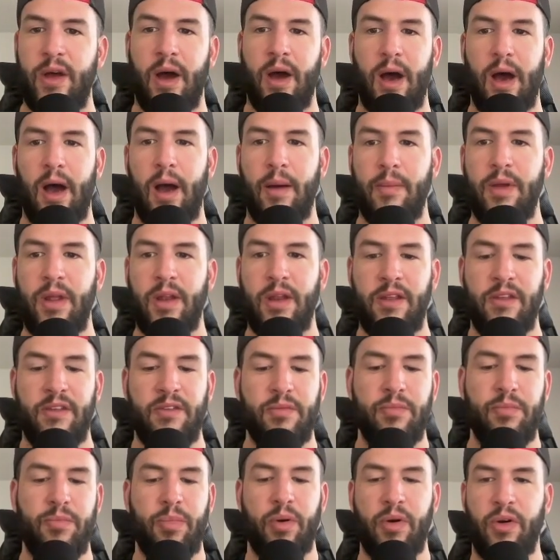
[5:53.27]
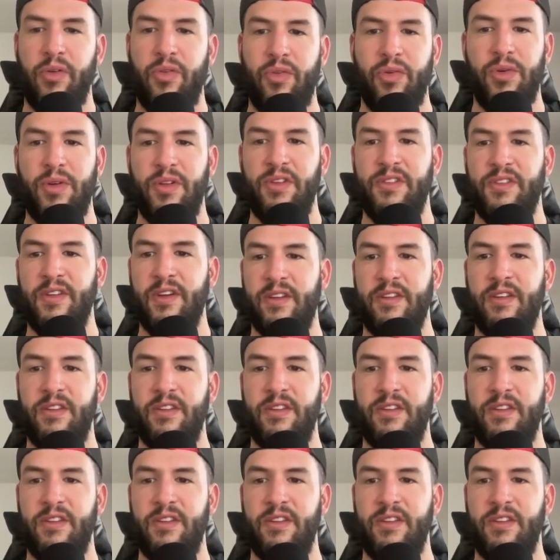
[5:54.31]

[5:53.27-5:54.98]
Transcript: Uh, I mean, he's per thirty-six,